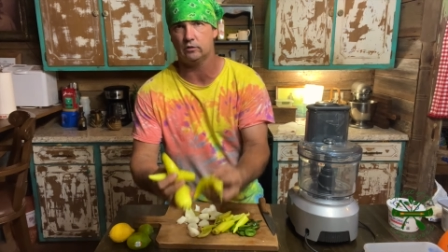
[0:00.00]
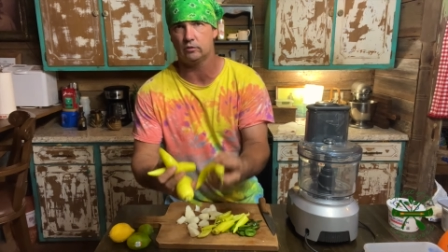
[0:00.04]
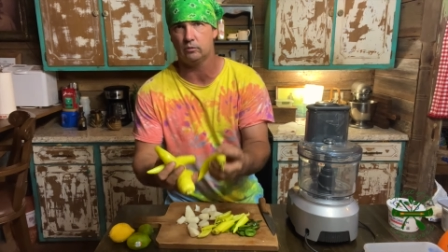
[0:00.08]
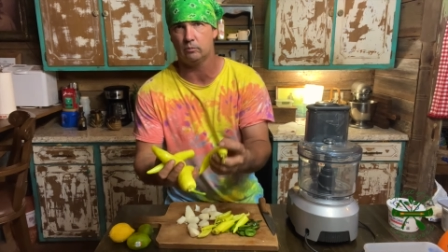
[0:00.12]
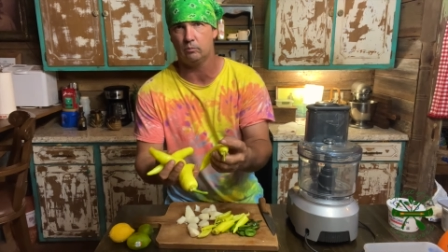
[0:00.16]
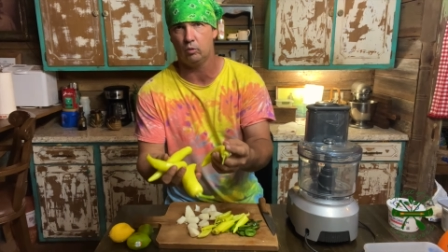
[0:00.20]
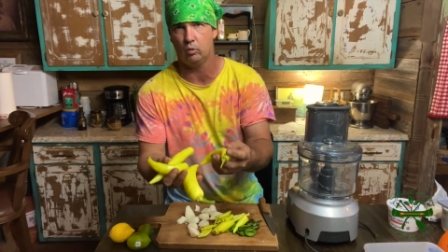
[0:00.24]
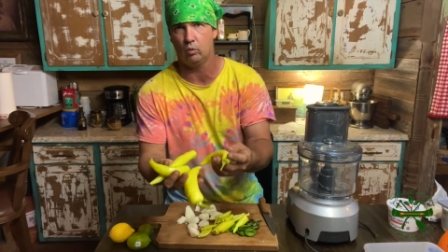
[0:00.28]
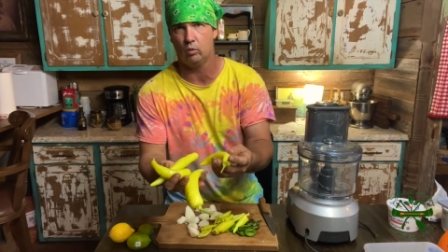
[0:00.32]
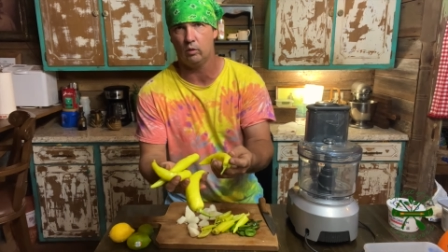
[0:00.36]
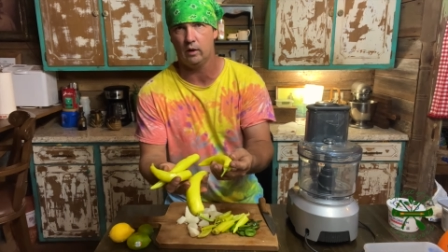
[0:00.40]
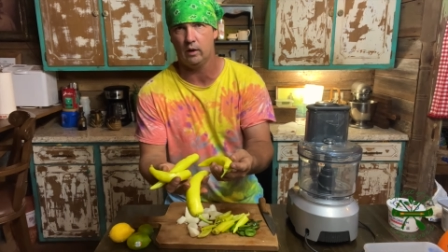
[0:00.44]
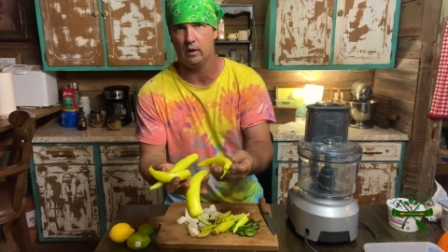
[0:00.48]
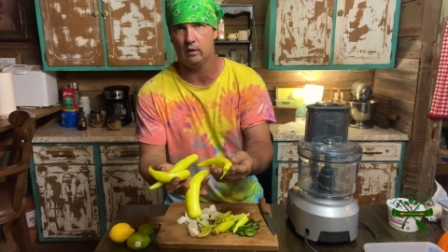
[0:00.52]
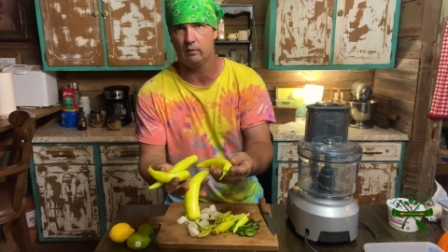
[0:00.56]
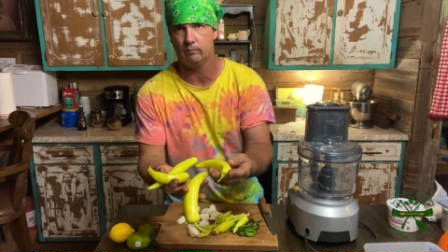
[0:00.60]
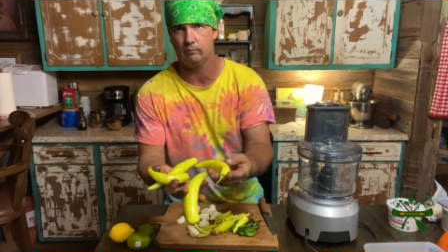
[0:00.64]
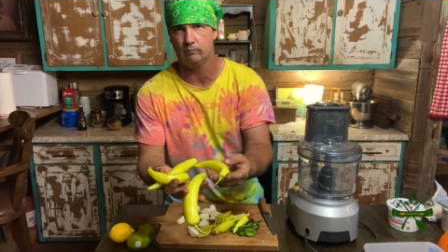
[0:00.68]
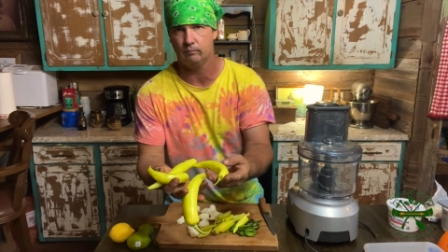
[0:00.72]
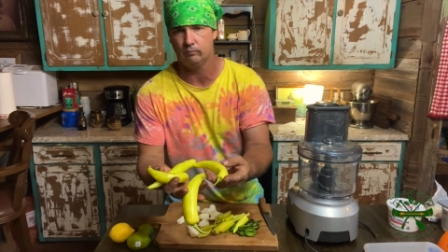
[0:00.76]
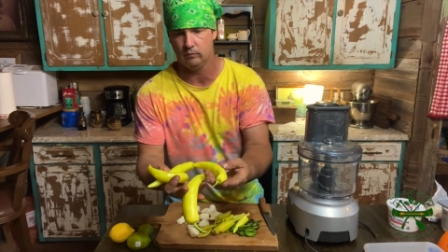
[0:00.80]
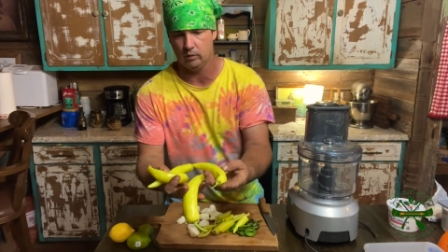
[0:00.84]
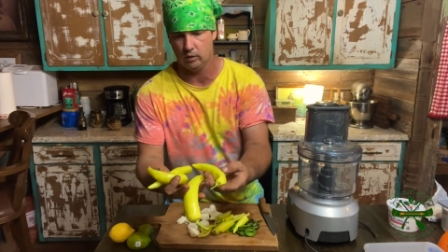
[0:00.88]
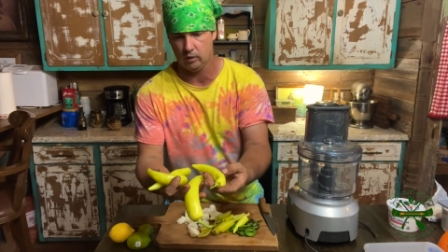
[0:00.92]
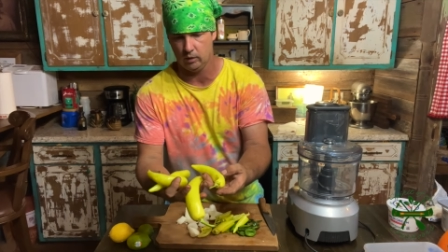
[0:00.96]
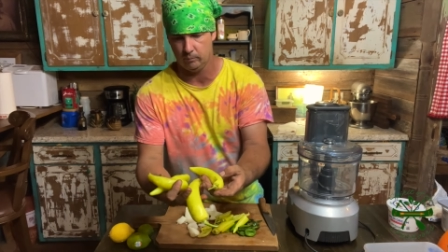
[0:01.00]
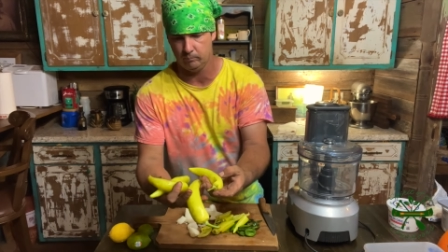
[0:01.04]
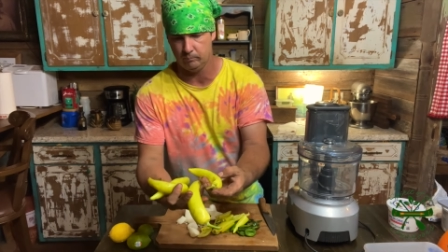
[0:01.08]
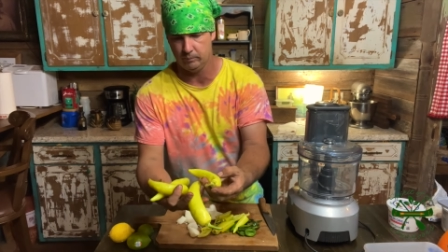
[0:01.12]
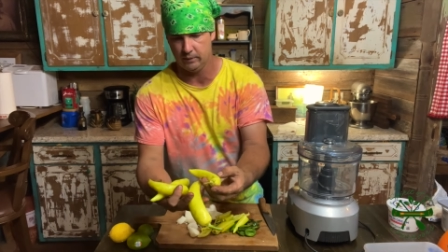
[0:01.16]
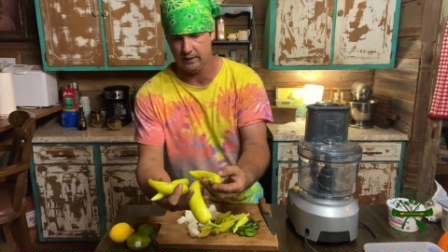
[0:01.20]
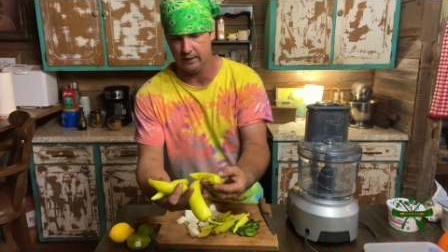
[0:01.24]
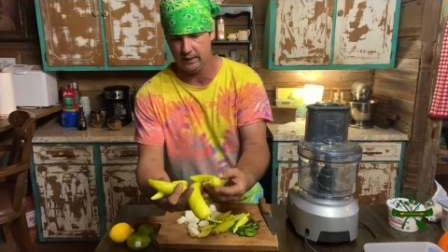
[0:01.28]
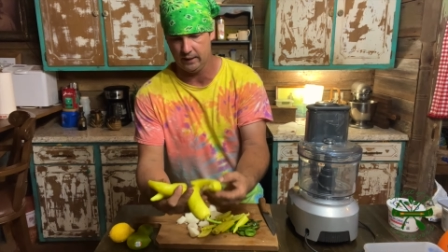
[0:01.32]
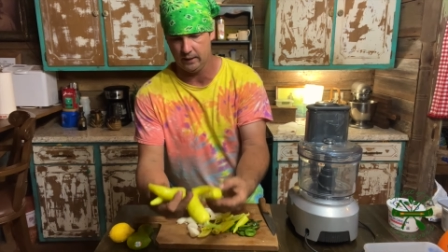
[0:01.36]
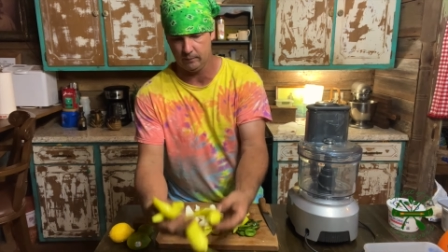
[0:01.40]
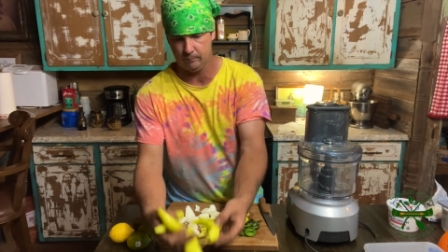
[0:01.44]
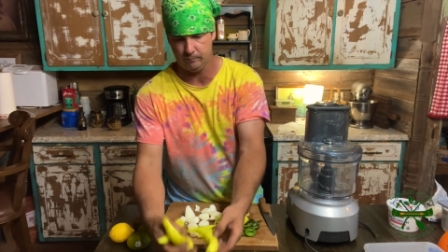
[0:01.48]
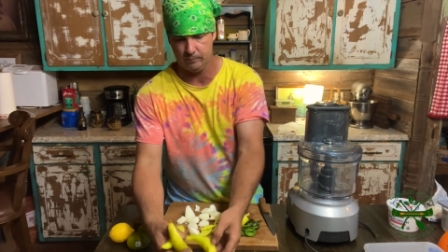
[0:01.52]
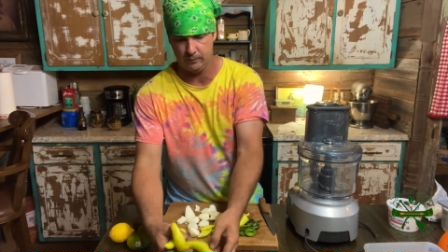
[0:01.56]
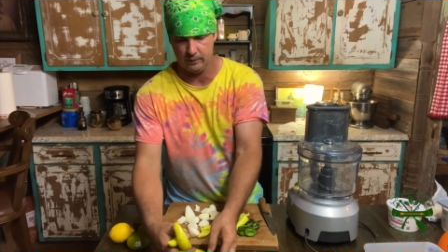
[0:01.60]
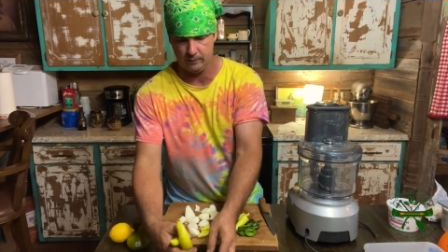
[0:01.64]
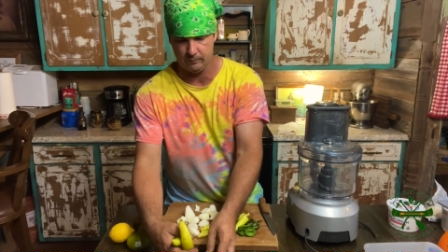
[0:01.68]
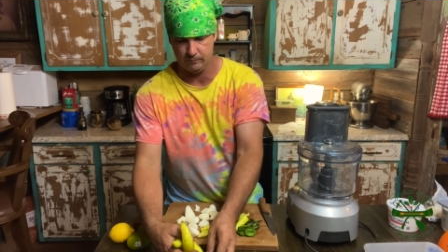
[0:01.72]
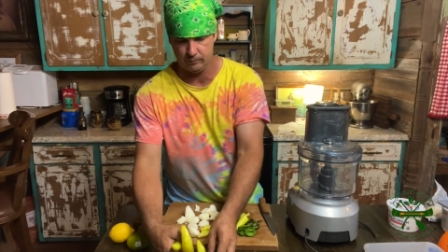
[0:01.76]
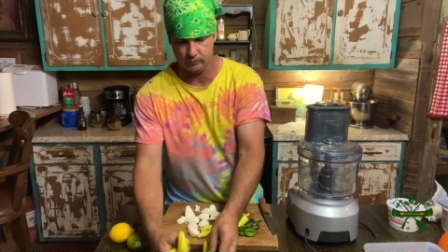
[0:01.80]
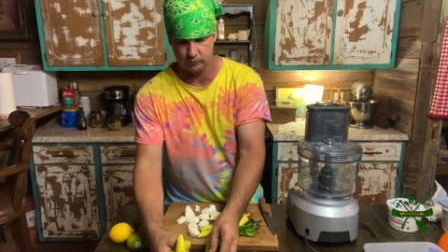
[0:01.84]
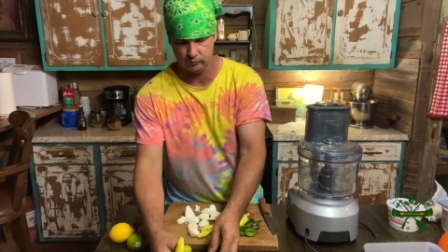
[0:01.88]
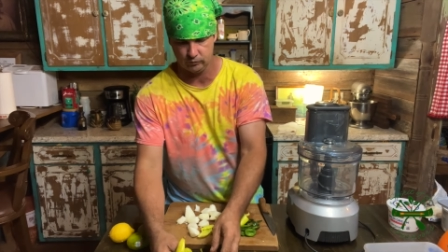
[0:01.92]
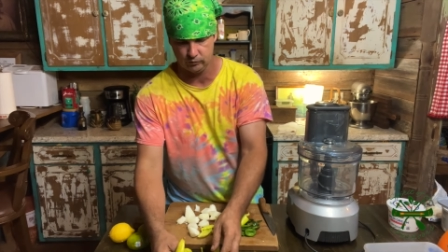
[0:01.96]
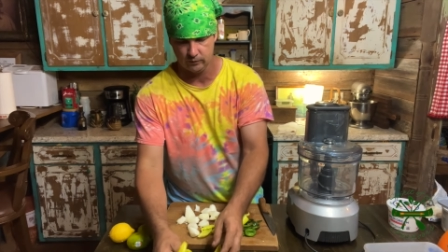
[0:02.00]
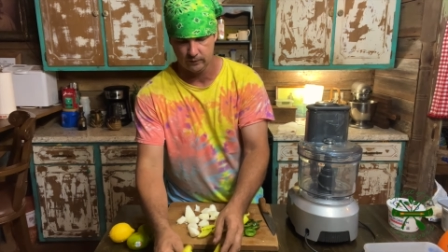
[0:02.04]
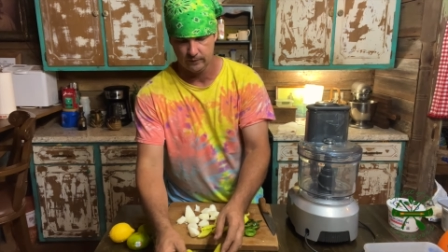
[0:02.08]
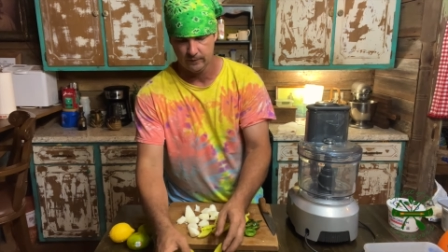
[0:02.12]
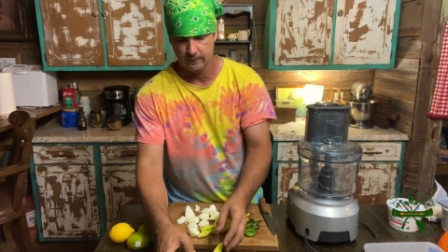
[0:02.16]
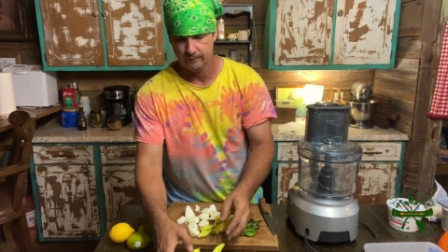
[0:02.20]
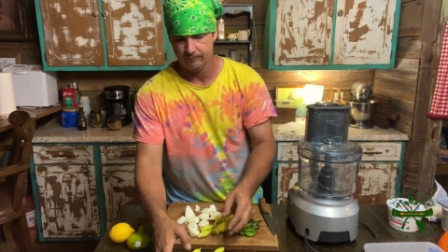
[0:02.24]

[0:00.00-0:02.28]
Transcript: some more banana peppers.